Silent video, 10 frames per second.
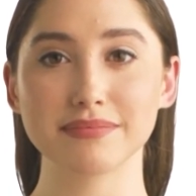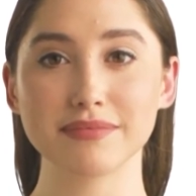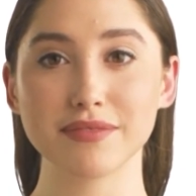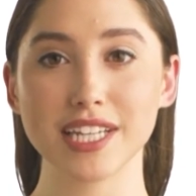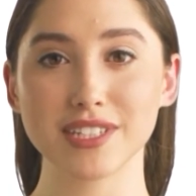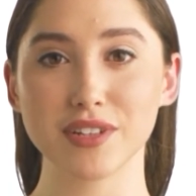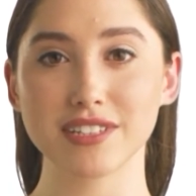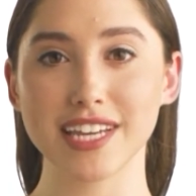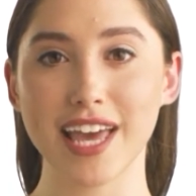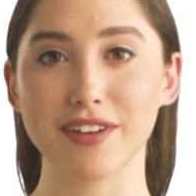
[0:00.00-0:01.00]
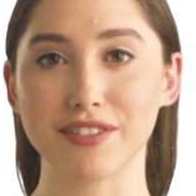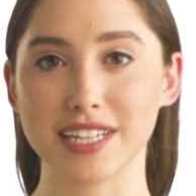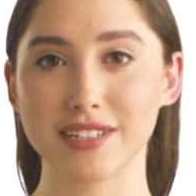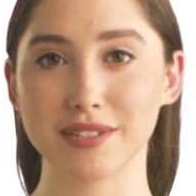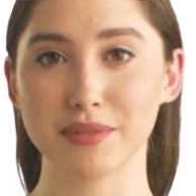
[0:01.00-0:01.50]
VNNOX Care
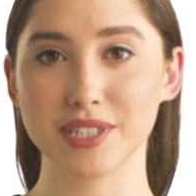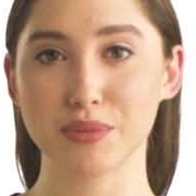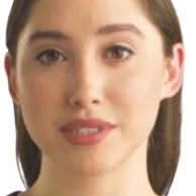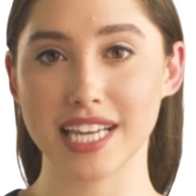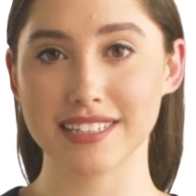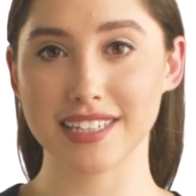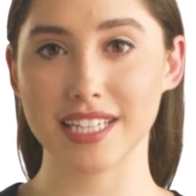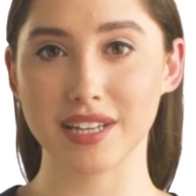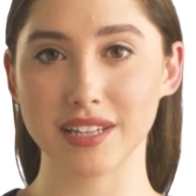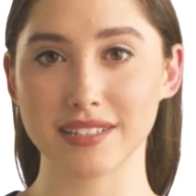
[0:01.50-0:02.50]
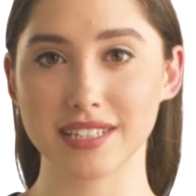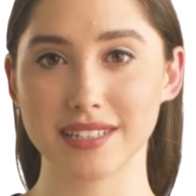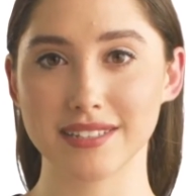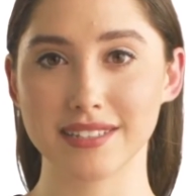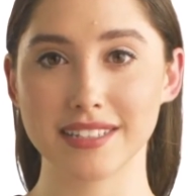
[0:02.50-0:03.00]
features visual data
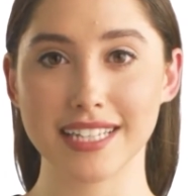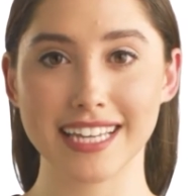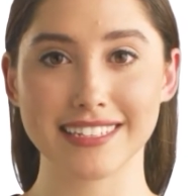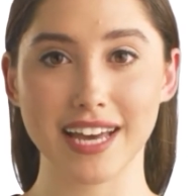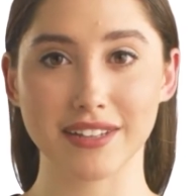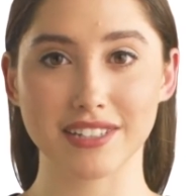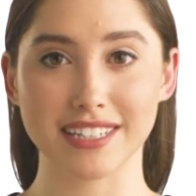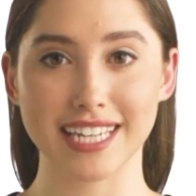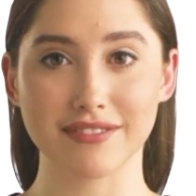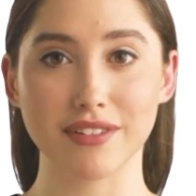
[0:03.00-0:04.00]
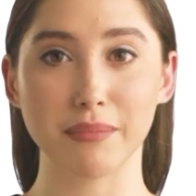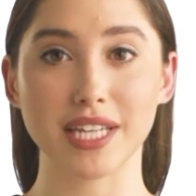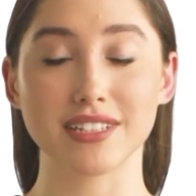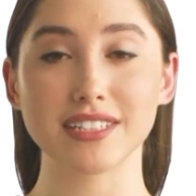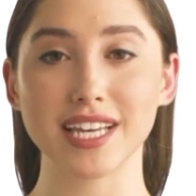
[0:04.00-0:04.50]
analysis, intelligent
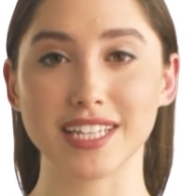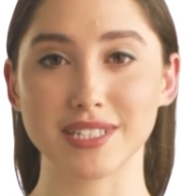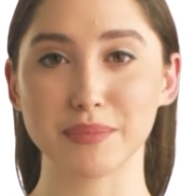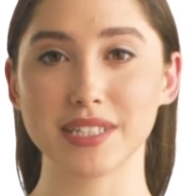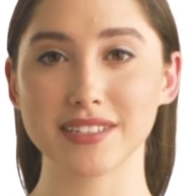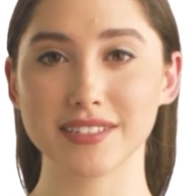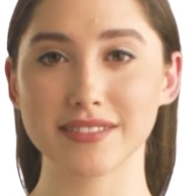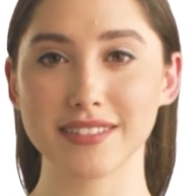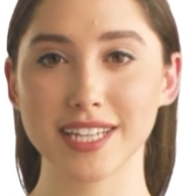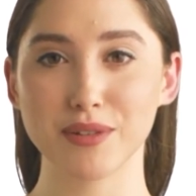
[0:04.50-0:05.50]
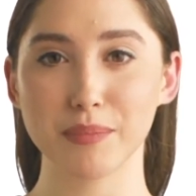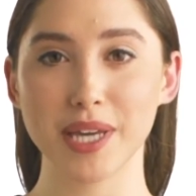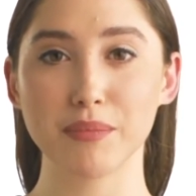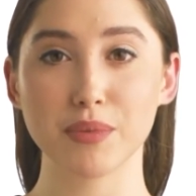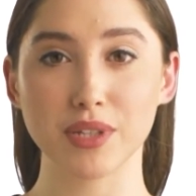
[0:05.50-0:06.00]
information management, and
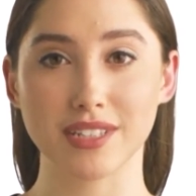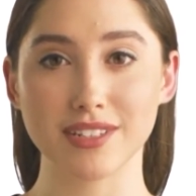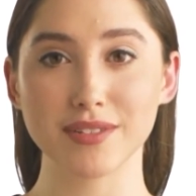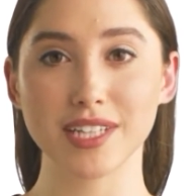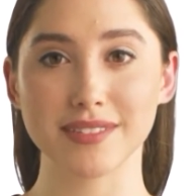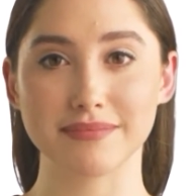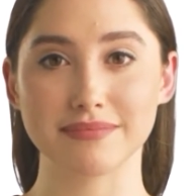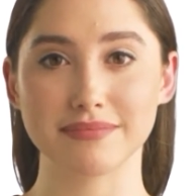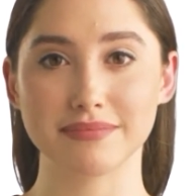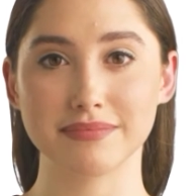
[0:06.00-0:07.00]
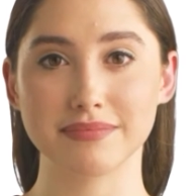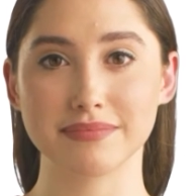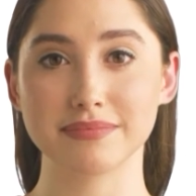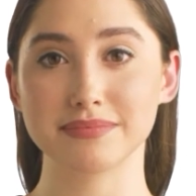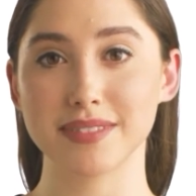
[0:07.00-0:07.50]
remote monitoring.
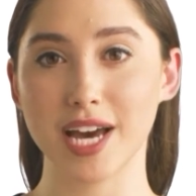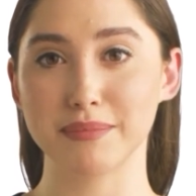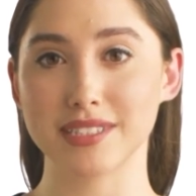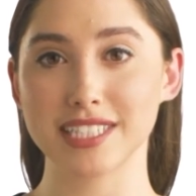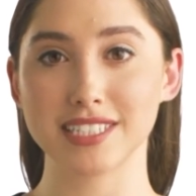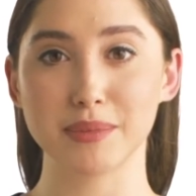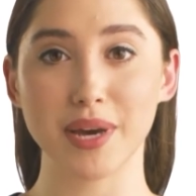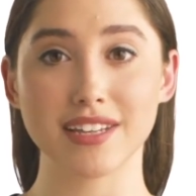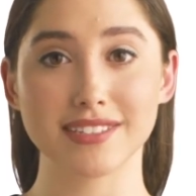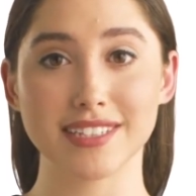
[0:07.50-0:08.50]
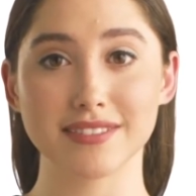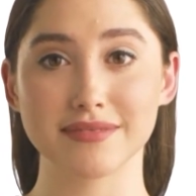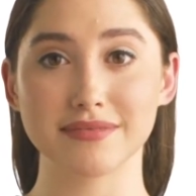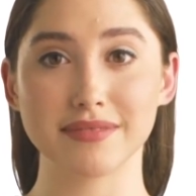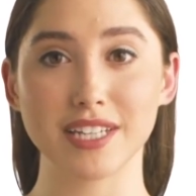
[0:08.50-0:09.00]
I'm seeing a
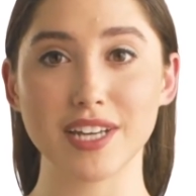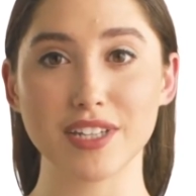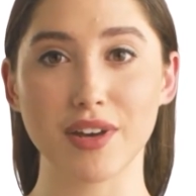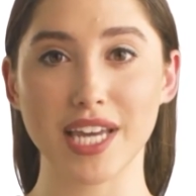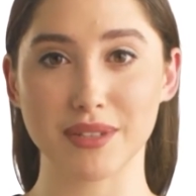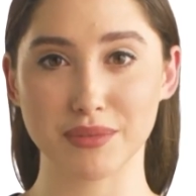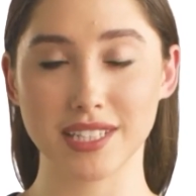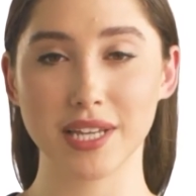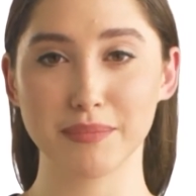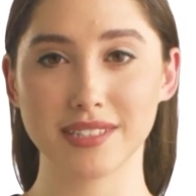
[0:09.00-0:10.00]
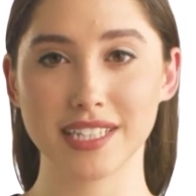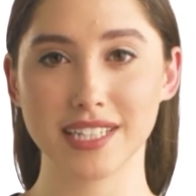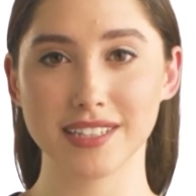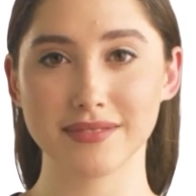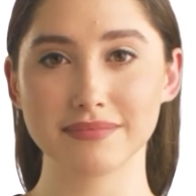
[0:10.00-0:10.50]
pattern, and I like what I am
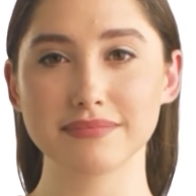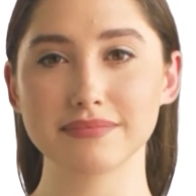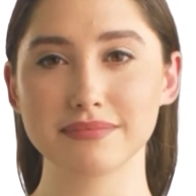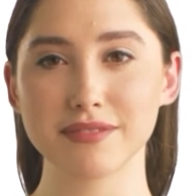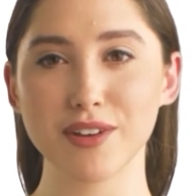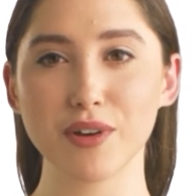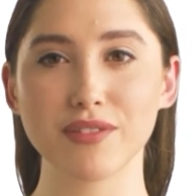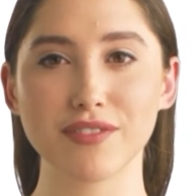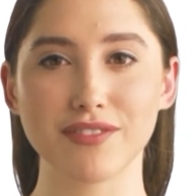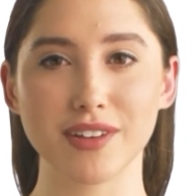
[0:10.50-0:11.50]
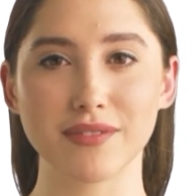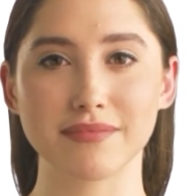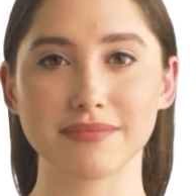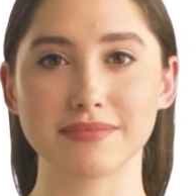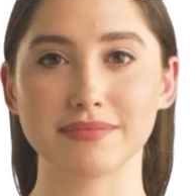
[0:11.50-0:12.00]
seeing. Roll the film.